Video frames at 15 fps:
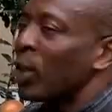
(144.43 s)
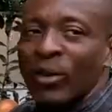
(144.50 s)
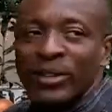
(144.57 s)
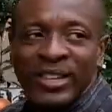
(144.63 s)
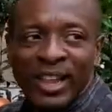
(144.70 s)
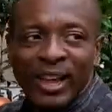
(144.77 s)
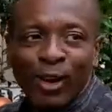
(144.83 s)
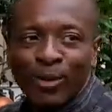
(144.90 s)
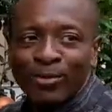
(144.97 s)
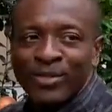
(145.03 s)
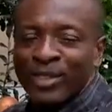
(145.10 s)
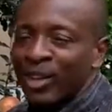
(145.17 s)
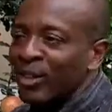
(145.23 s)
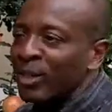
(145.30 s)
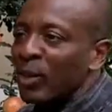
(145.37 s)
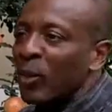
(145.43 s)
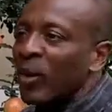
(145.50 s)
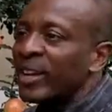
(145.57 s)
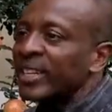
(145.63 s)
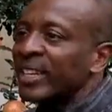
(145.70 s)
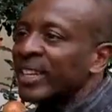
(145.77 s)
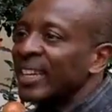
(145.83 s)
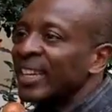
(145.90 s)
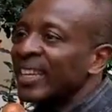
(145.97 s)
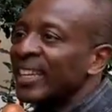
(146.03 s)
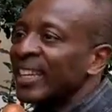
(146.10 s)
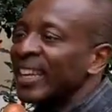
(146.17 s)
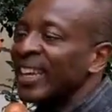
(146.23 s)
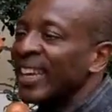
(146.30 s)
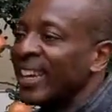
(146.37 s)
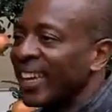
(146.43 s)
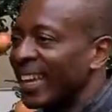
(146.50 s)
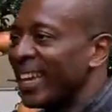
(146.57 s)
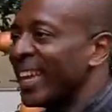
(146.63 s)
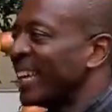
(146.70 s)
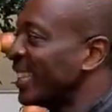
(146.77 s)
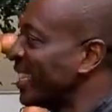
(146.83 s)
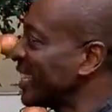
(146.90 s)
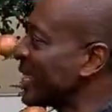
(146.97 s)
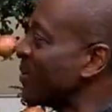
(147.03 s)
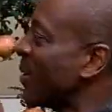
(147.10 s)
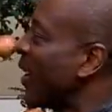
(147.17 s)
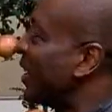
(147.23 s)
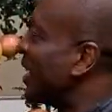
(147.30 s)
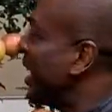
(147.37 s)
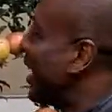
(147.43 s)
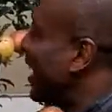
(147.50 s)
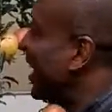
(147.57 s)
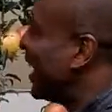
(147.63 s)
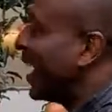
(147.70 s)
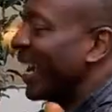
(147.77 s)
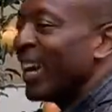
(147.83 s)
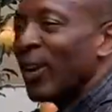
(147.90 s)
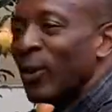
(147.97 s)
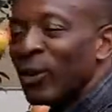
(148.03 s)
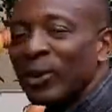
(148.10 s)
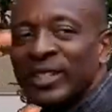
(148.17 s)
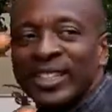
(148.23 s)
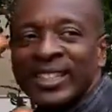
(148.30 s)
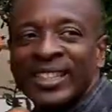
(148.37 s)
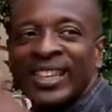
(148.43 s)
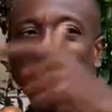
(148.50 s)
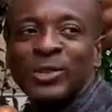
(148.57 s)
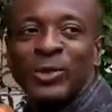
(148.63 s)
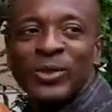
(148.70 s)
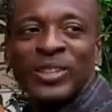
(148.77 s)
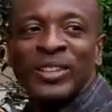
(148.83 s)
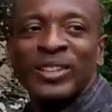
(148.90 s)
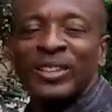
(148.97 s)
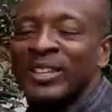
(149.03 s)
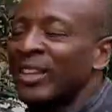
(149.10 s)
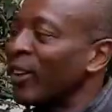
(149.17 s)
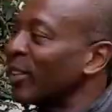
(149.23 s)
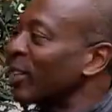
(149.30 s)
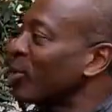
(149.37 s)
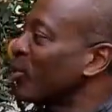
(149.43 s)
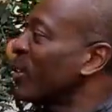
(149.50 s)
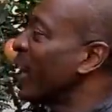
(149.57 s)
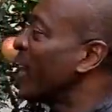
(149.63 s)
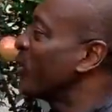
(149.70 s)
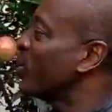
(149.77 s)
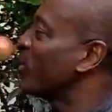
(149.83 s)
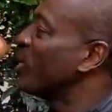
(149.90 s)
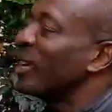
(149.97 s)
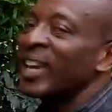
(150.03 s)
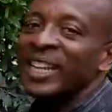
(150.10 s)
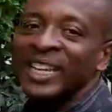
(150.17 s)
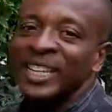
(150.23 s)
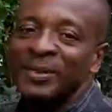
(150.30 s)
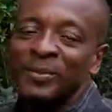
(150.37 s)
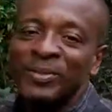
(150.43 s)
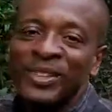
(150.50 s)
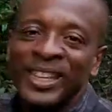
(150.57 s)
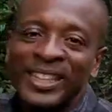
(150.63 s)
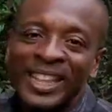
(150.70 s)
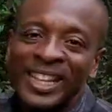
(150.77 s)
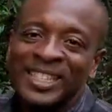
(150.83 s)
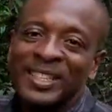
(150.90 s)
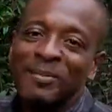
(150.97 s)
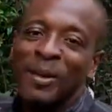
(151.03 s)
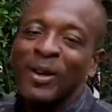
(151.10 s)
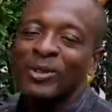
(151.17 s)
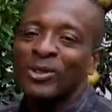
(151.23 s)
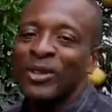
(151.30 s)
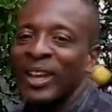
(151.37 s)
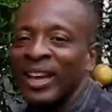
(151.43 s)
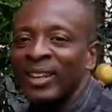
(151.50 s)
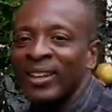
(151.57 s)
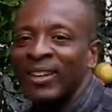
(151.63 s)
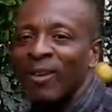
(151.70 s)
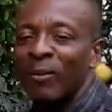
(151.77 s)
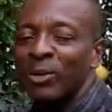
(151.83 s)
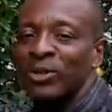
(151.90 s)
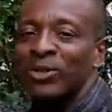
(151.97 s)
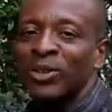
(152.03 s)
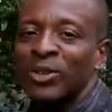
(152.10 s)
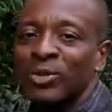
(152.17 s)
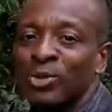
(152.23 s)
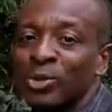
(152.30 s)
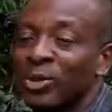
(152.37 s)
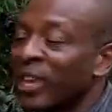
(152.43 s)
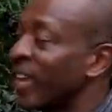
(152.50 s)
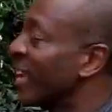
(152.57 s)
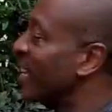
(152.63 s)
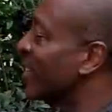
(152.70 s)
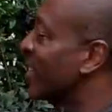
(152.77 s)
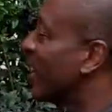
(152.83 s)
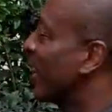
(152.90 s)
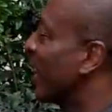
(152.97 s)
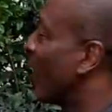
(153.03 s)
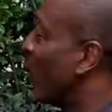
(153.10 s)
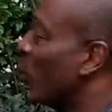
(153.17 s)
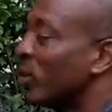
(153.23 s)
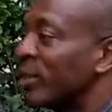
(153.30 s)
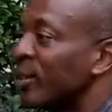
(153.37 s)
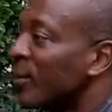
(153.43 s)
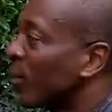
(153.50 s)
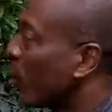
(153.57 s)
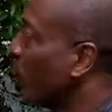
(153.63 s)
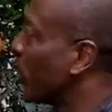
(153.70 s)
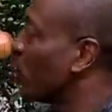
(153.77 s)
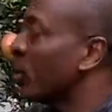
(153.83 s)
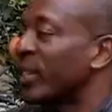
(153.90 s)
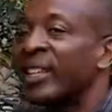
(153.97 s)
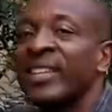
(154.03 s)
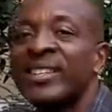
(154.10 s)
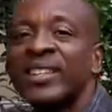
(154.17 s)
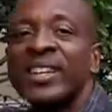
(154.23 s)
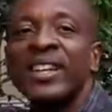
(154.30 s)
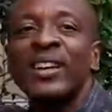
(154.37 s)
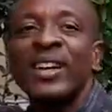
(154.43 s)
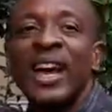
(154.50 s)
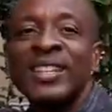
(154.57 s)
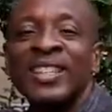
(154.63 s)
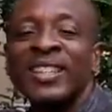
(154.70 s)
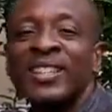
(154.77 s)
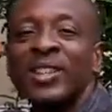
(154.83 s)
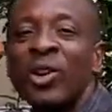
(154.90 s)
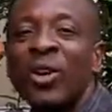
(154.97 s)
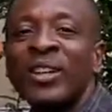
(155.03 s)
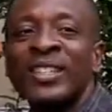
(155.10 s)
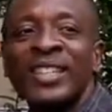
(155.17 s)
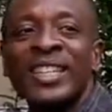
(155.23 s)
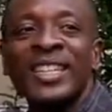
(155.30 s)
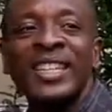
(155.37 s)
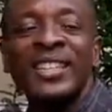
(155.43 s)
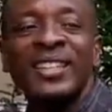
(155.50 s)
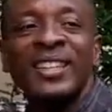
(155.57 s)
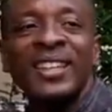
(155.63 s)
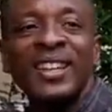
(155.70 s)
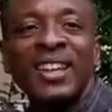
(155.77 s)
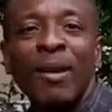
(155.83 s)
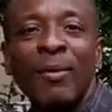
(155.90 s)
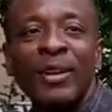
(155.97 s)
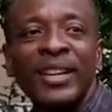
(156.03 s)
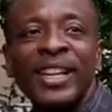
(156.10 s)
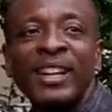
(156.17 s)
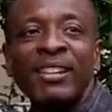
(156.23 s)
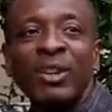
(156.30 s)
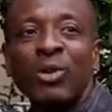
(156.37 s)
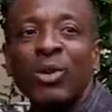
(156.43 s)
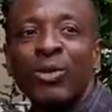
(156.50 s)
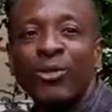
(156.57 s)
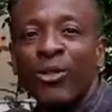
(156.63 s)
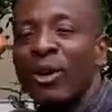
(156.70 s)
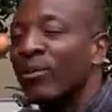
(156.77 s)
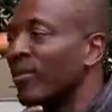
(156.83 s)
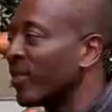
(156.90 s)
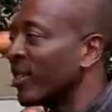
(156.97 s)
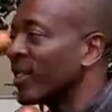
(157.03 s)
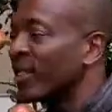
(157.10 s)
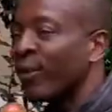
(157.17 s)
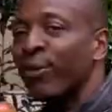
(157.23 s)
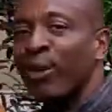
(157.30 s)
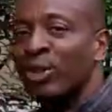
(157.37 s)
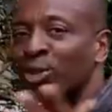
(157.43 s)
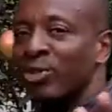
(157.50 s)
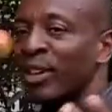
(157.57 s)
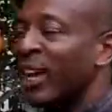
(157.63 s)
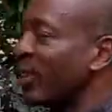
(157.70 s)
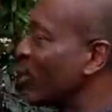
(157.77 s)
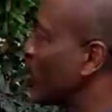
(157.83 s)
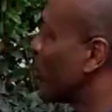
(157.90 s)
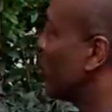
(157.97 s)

daughter of the other one. This is about a year old. The other tree I showed you earlier, that's about almost 2 years old. We took this as a young seedling about a year ago from the first tree I just